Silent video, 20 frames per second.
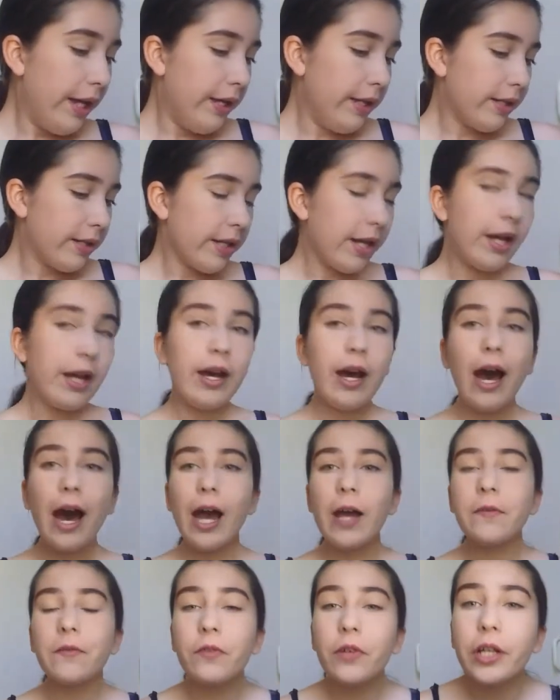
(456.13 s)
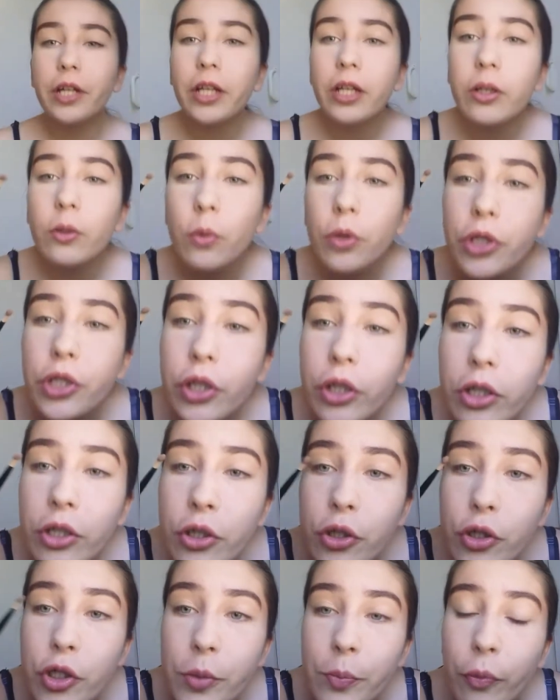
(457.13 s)
is, what you
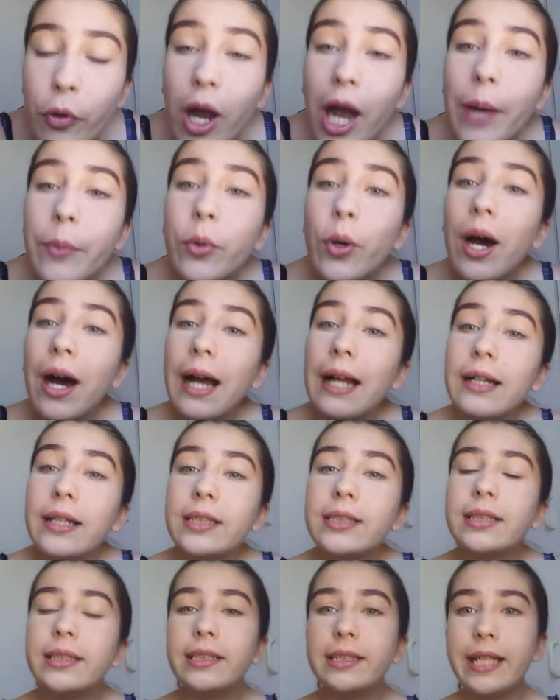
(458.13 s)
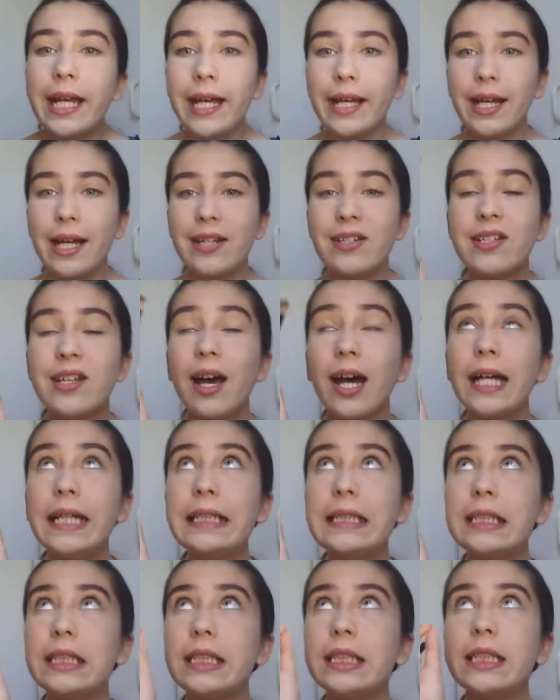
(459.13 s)
can do to prime your eyelids is take a
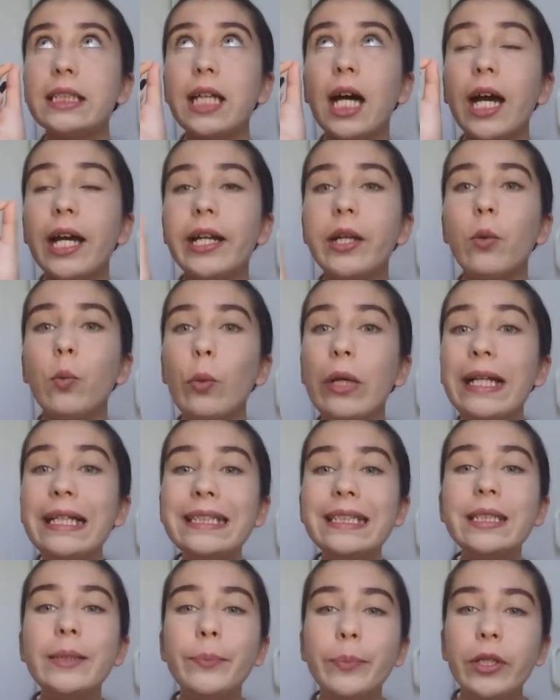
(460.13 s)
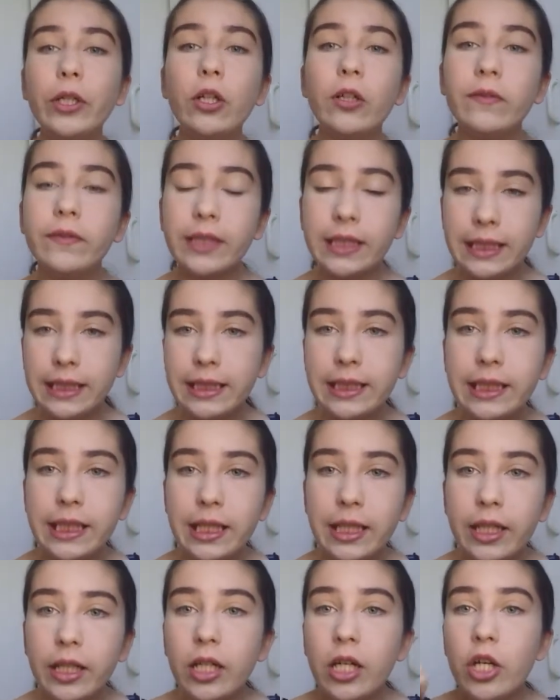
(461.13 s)
tiny weensy bit of
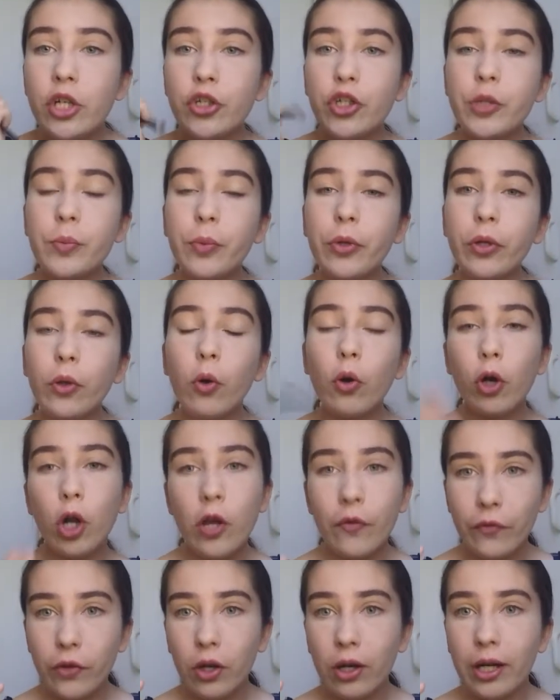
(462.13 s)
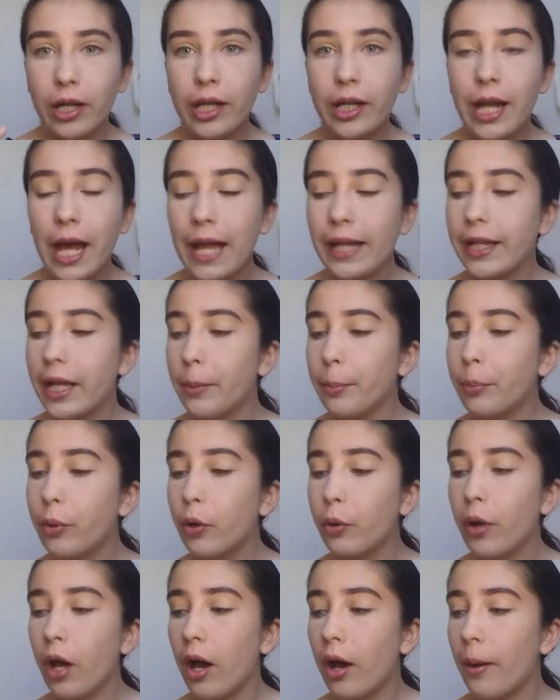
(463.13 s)
concealer, just put it all over your lid, and then
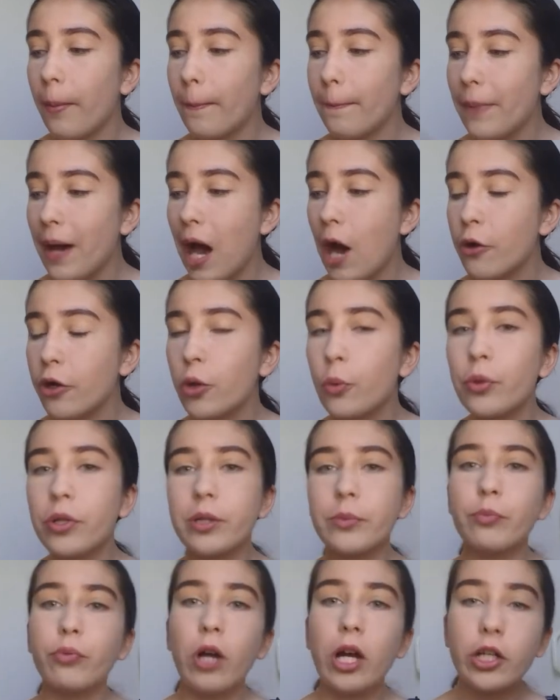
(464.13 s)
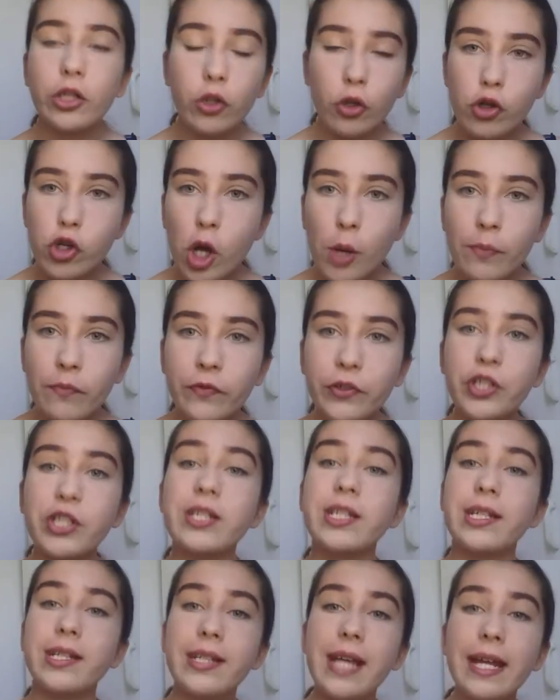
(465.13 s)
put powder with a brush on top of it
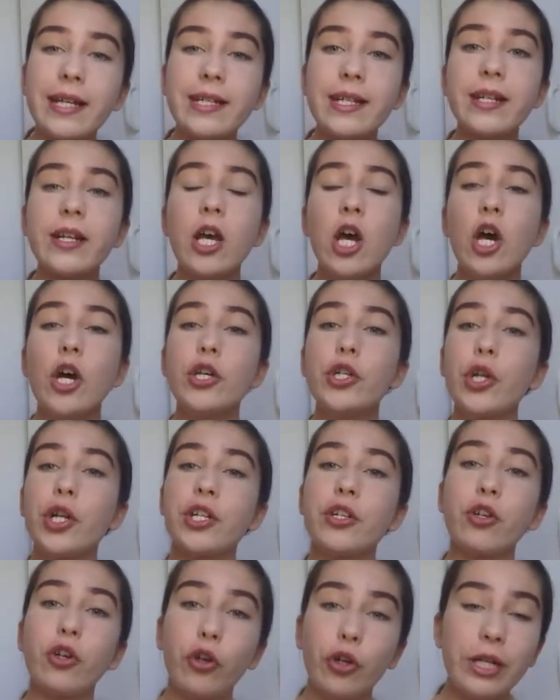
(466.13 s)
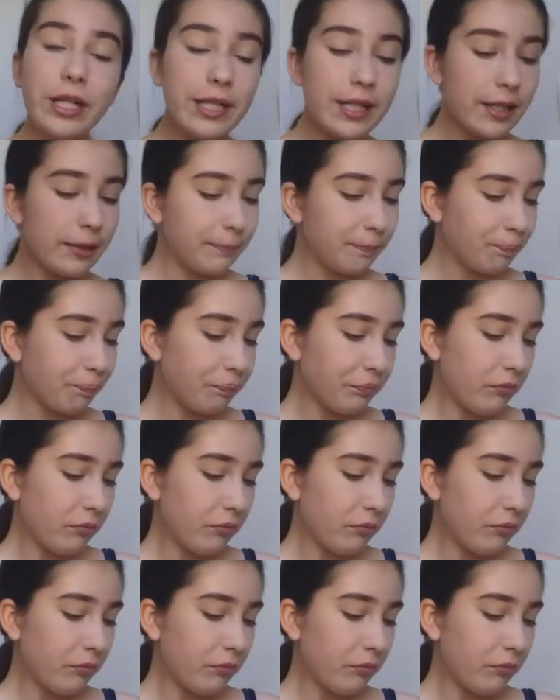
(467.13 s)
just to set it so it doesn't crease.